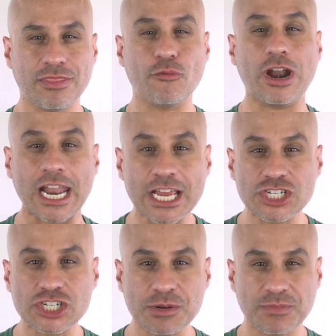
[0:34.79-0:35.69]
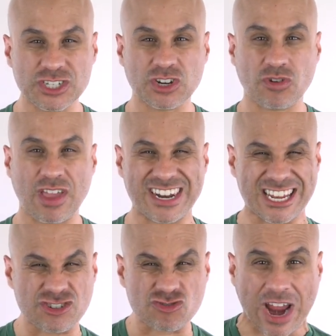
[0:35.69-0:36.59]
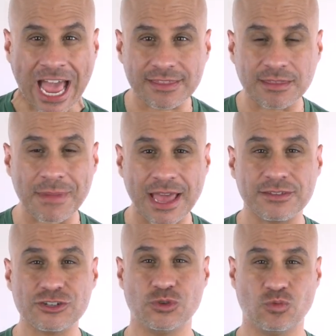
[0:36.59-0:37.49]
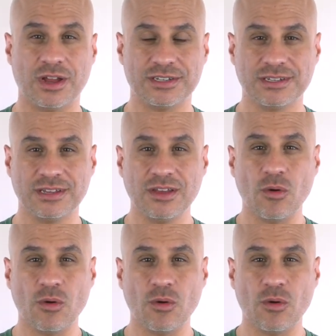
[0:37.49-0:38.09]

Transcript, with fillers: the relationship that you crave and attract the man that you want